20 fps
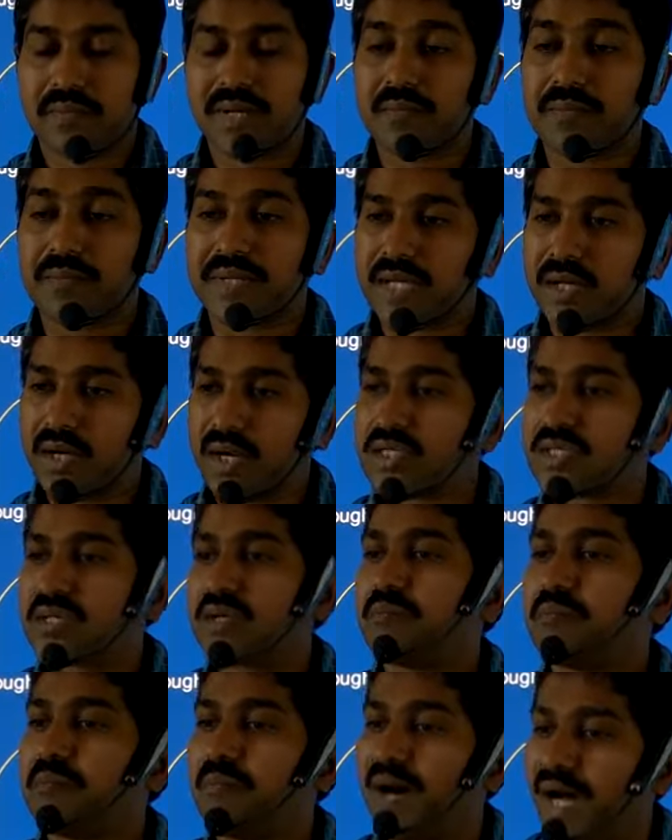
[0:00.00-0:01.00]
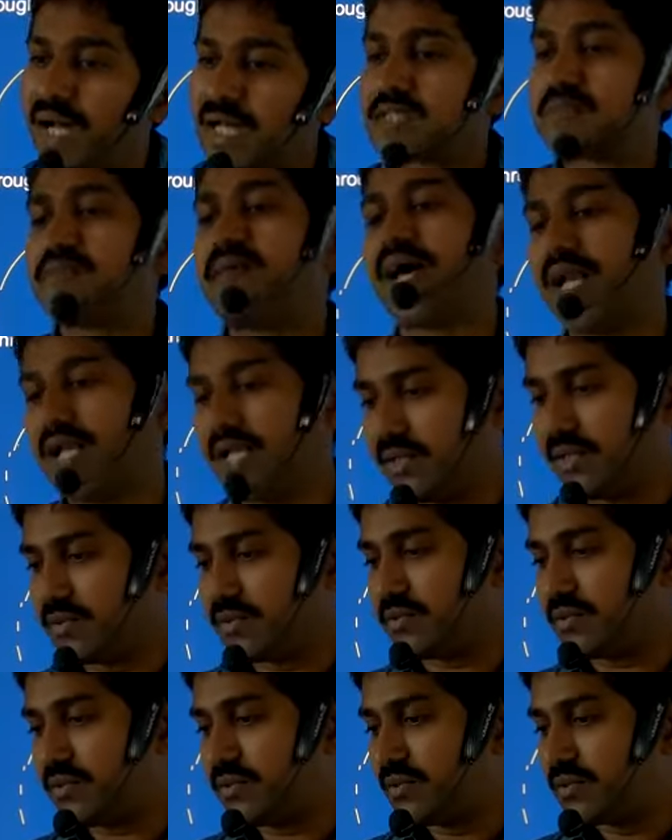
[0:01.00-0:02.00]
But because of mass
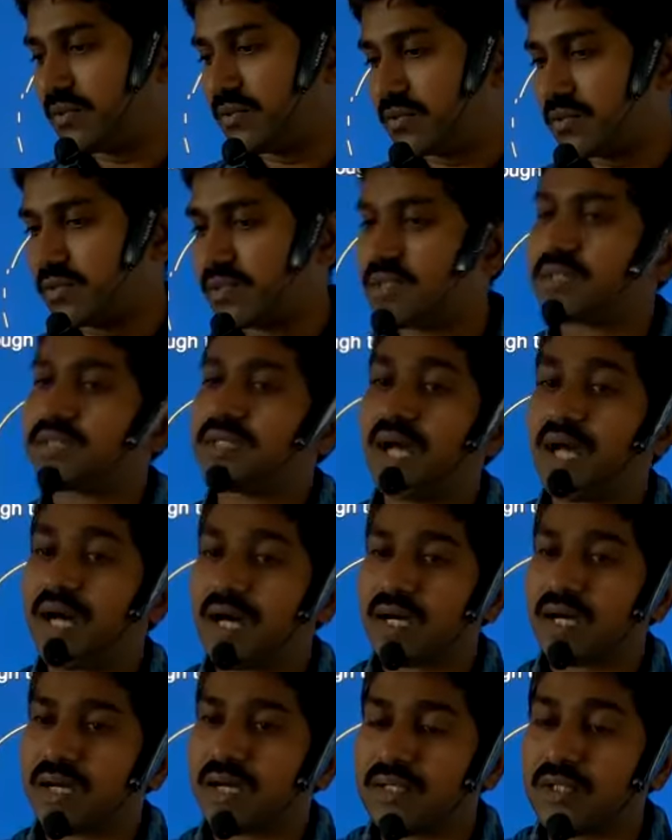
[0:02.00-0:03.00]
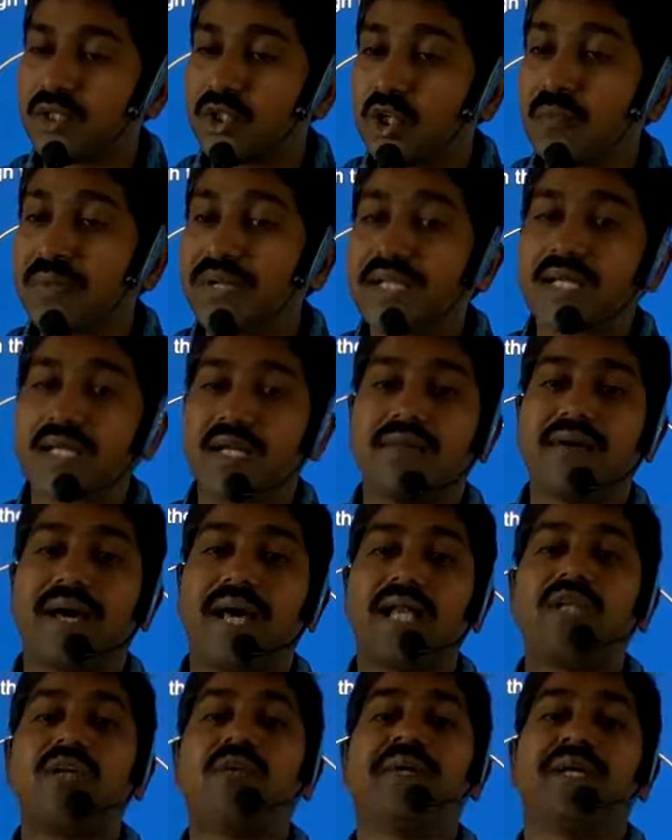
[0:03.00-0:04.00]
value, the numerical
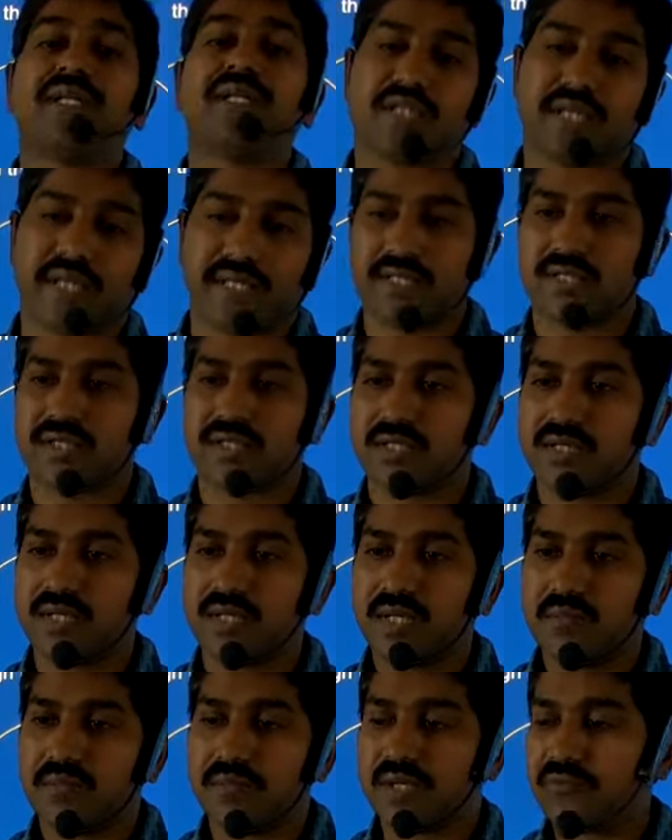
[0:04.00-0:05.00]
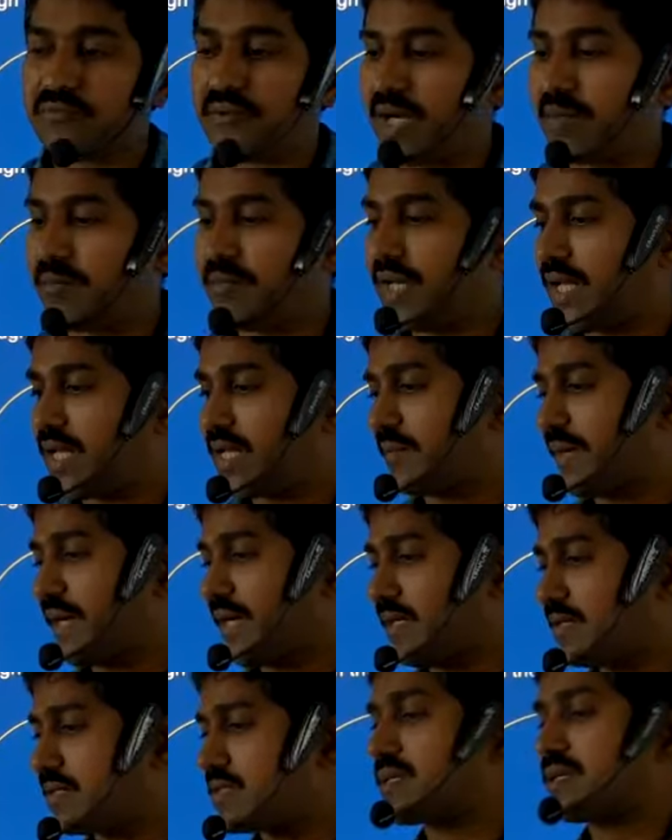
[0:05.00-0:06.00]
value may change, but formula
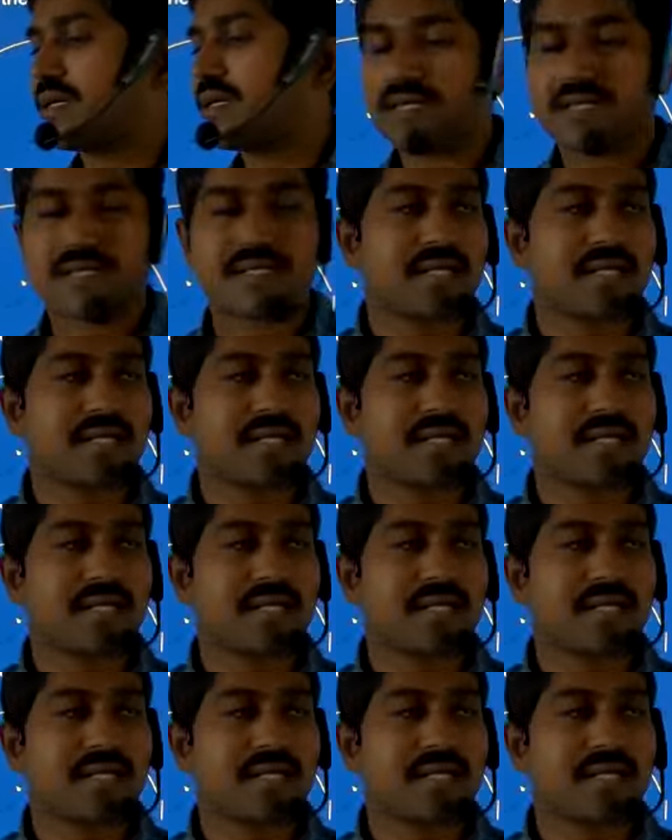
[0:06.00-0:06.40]
remains